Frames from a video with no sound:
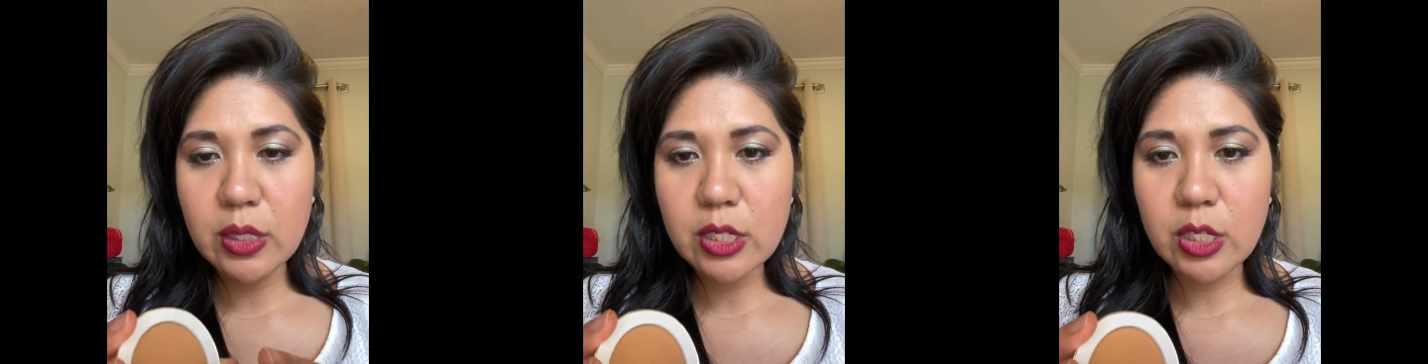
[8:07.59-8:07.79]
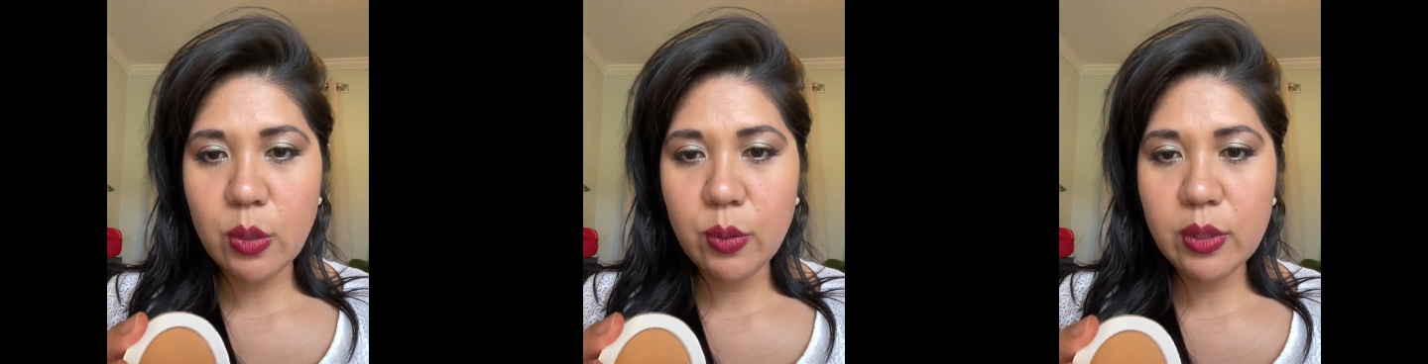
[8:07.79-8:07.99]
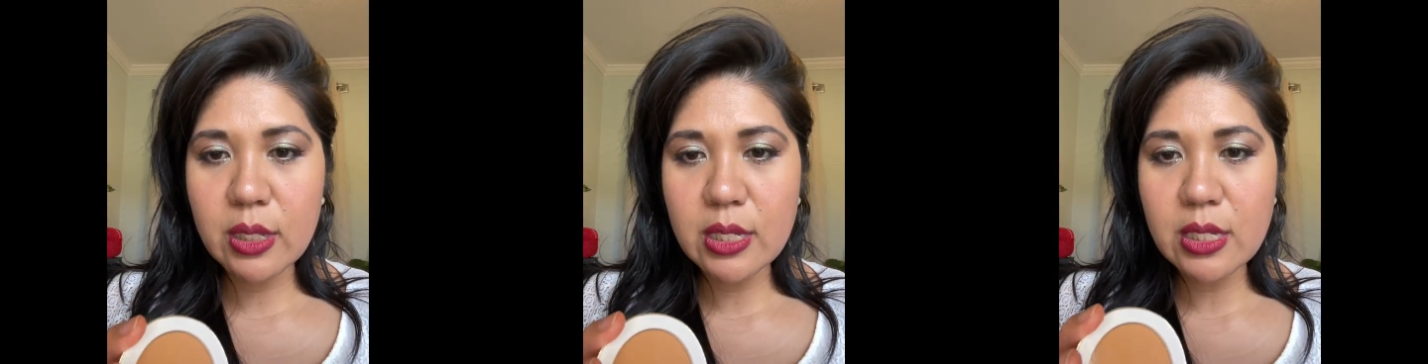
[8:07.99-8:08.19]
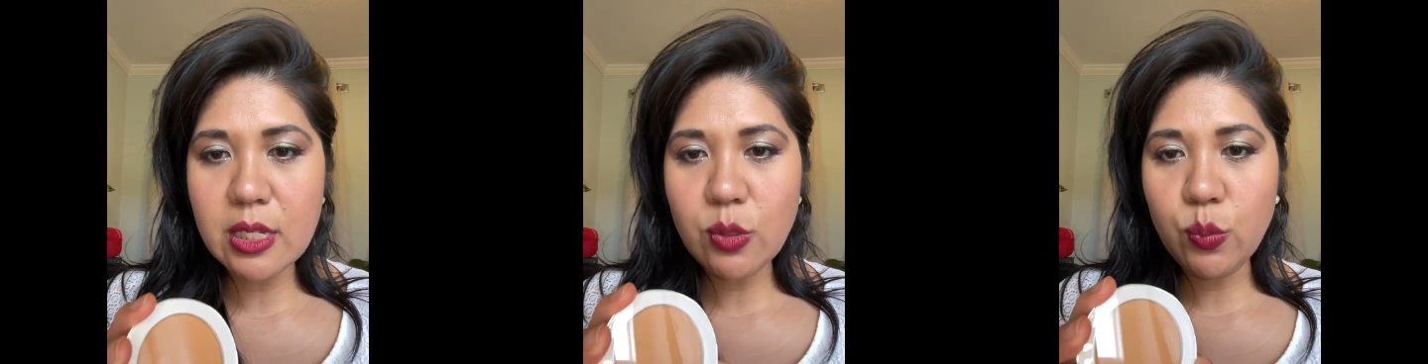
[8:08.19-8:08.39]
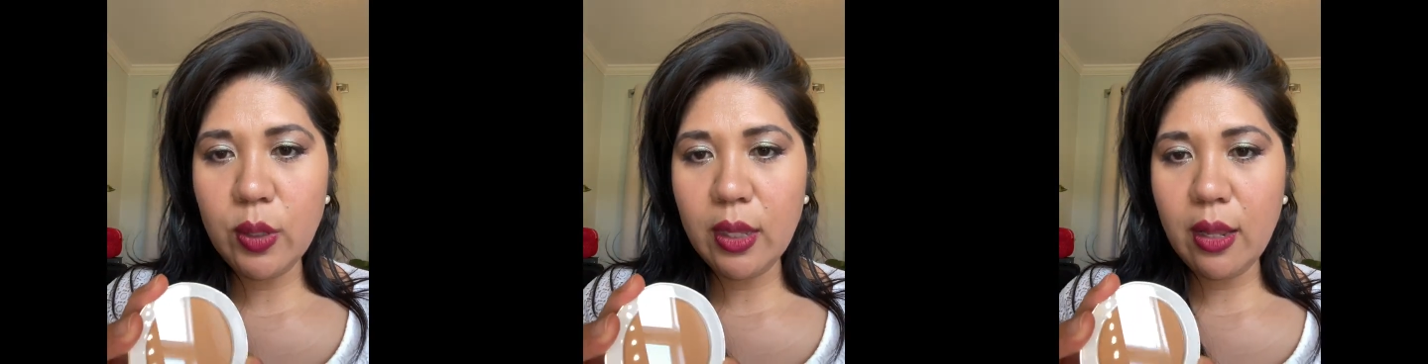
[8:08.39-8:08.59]
So this
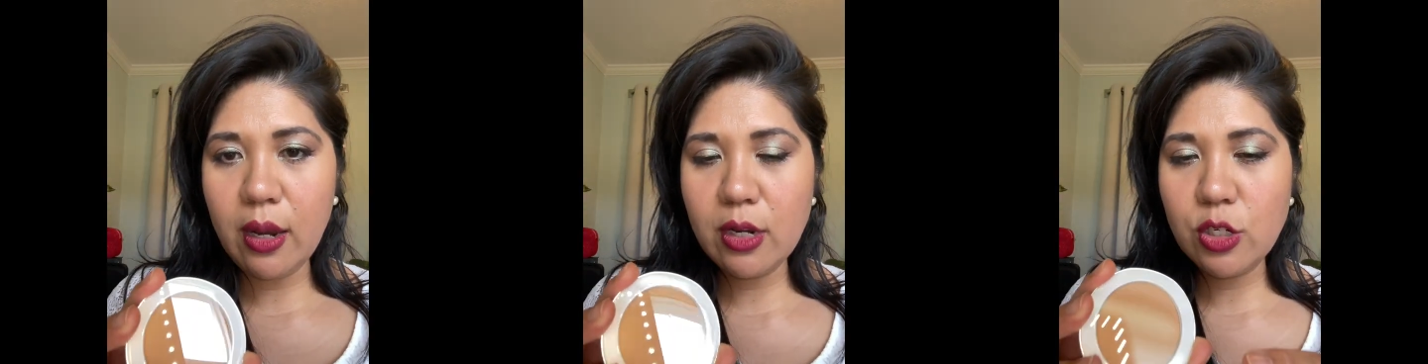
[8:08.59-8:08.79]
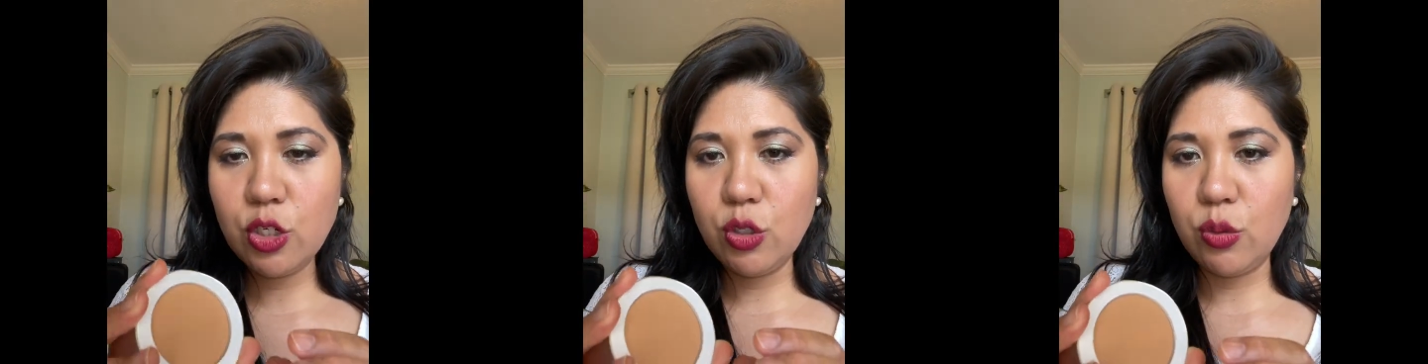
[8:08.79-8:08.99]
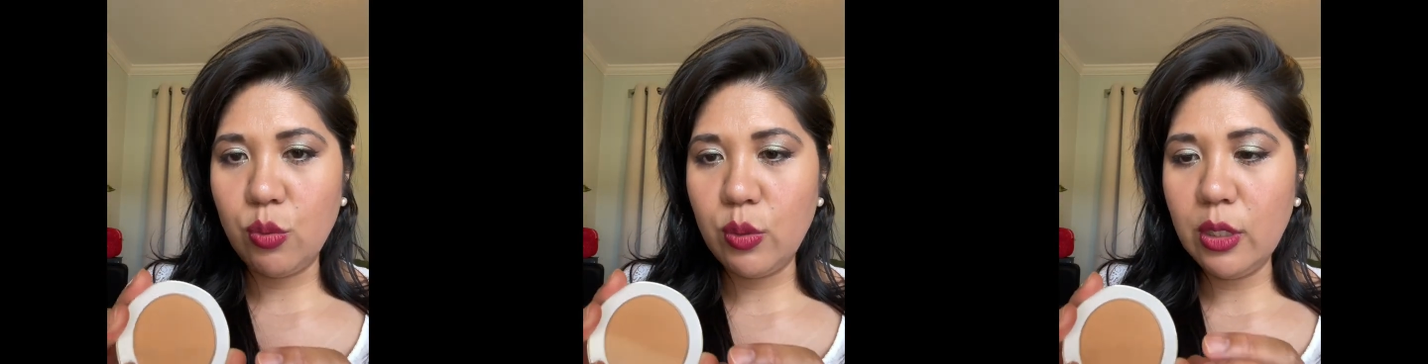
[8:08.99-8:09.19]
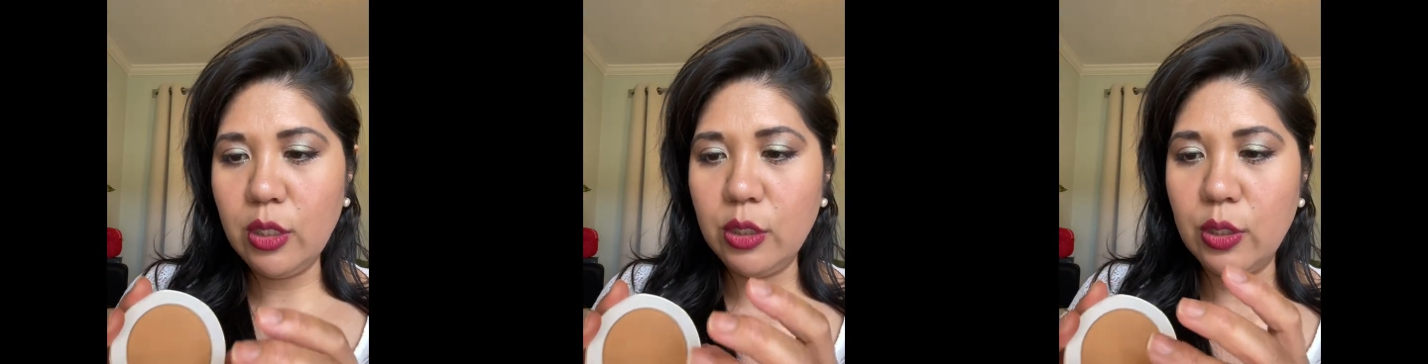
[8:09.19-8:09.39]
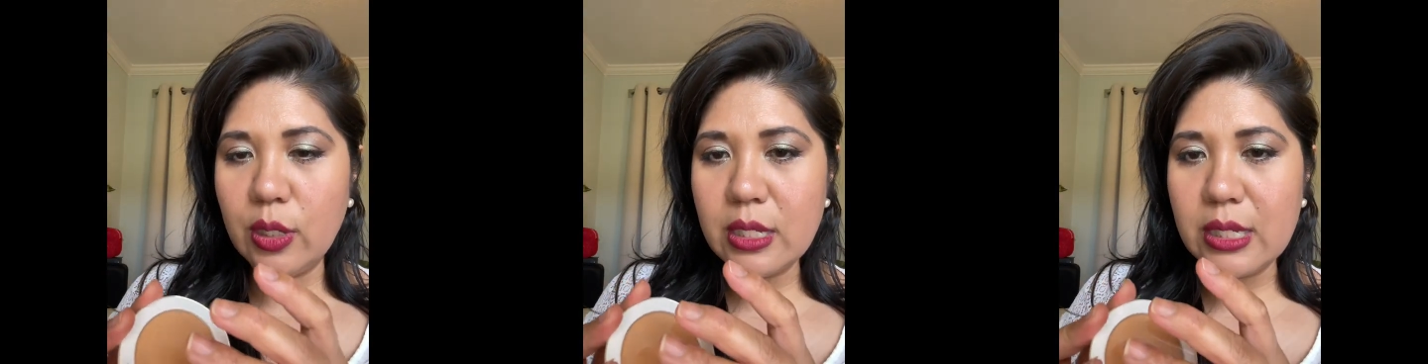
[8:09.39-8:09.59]
is what Dune
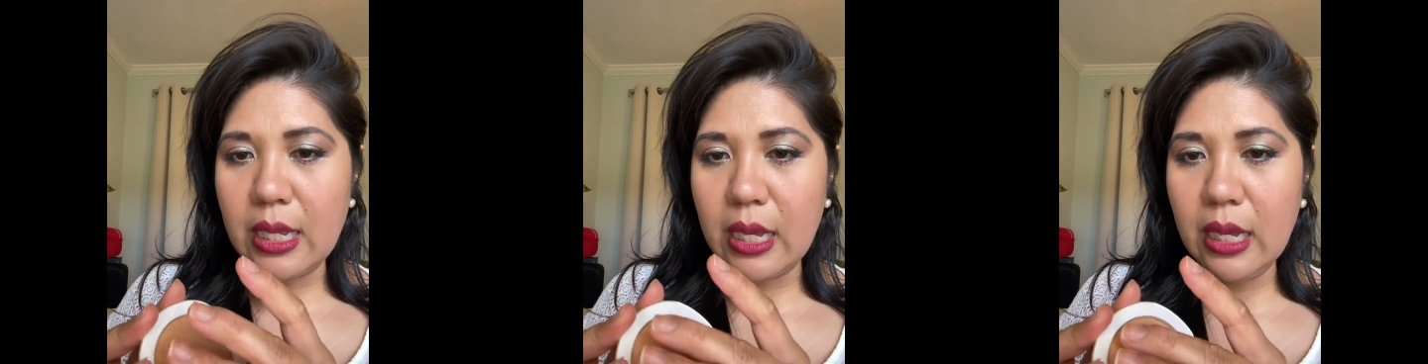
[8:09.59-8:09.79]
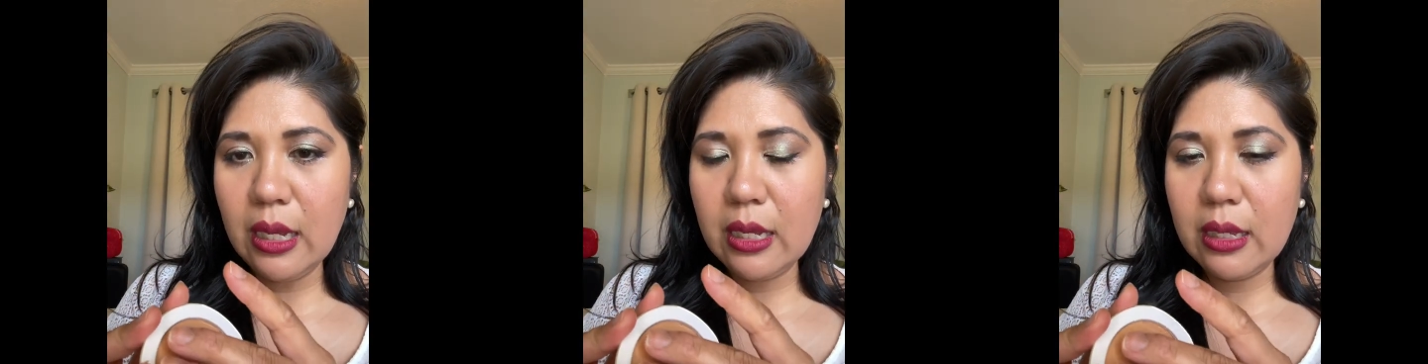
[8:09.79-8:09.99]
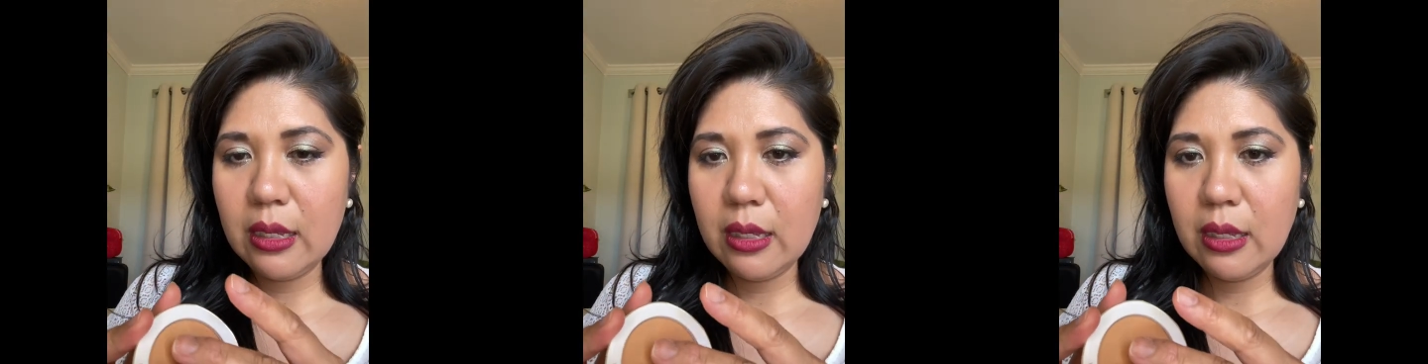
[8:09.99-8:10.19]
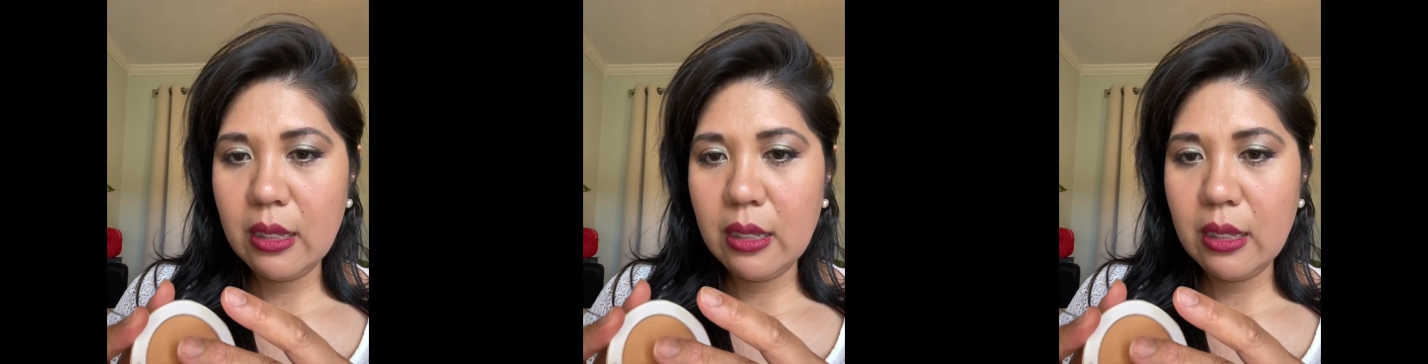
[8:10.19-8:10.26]
looks like.